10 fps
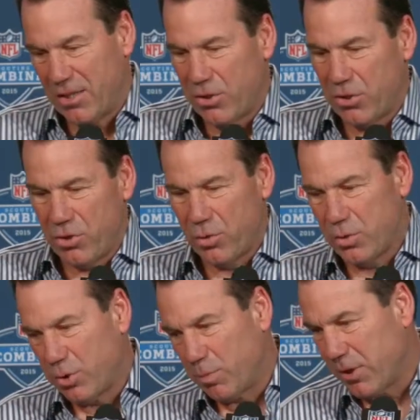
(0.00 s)
you know, you do
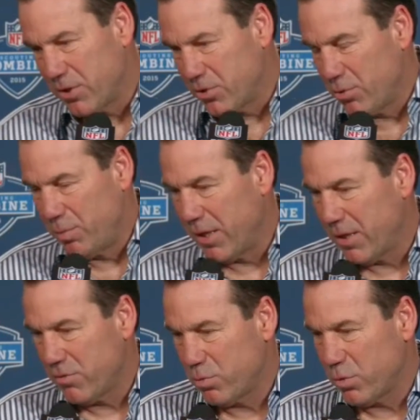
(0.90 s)
what your players do
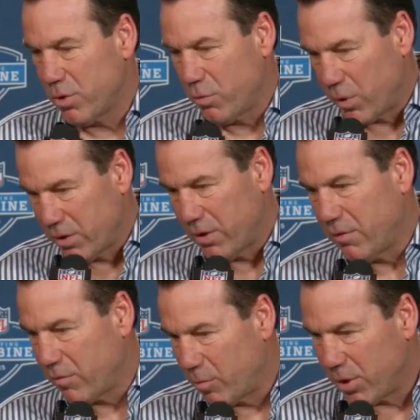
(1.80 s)
best. We're going to run the
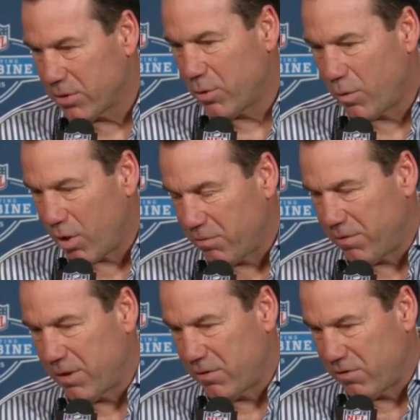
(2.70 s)
Denver Bronco
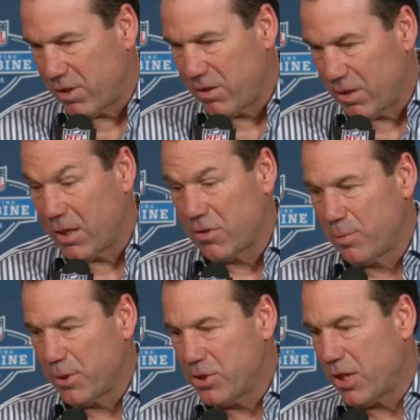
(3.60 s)
offense, and, and that's
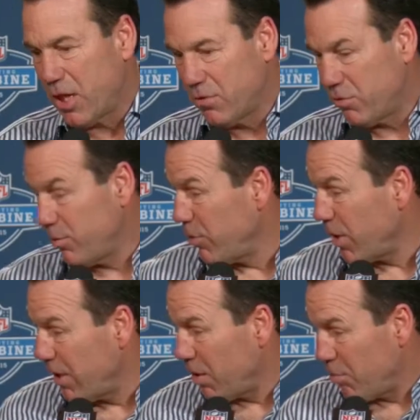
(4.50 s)
a big challenge for me
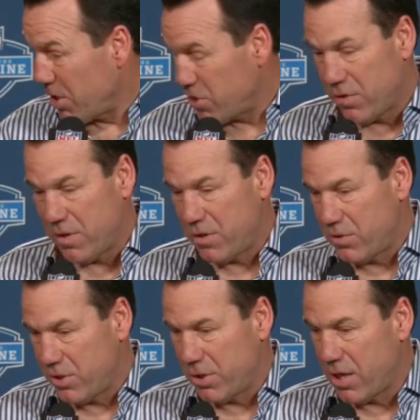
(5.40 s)
right now, meshing
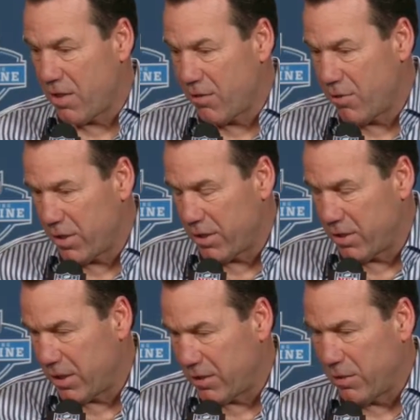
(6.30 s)
things together
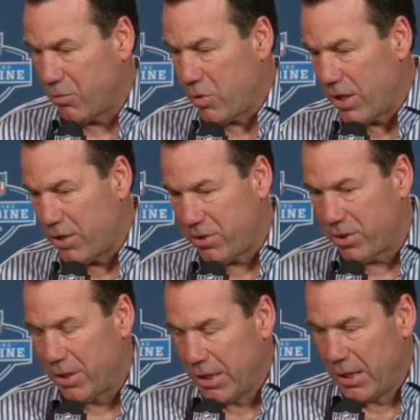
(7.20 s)
and, and getting ready
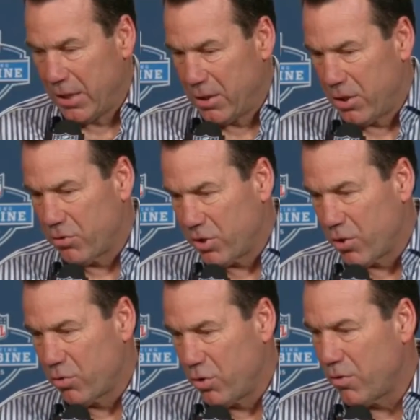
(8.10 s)
to, you know, to
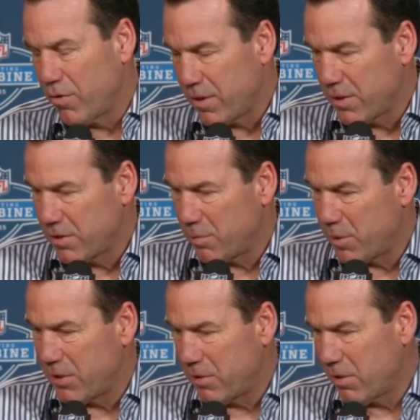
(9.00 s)
go do the things that
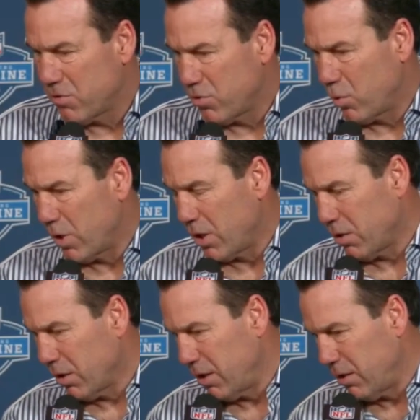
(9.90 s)
Peyton does so
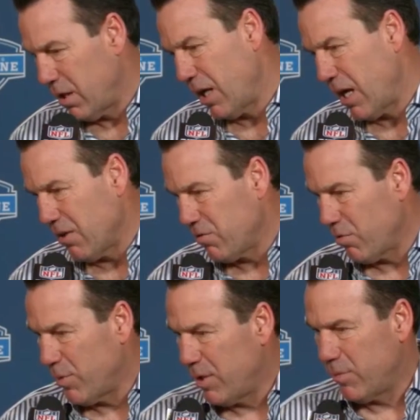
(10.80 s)
well and, and has
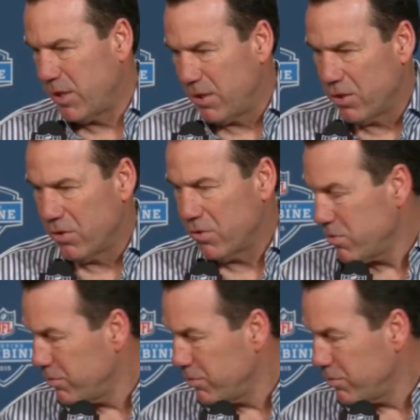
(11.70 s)
for many, many years.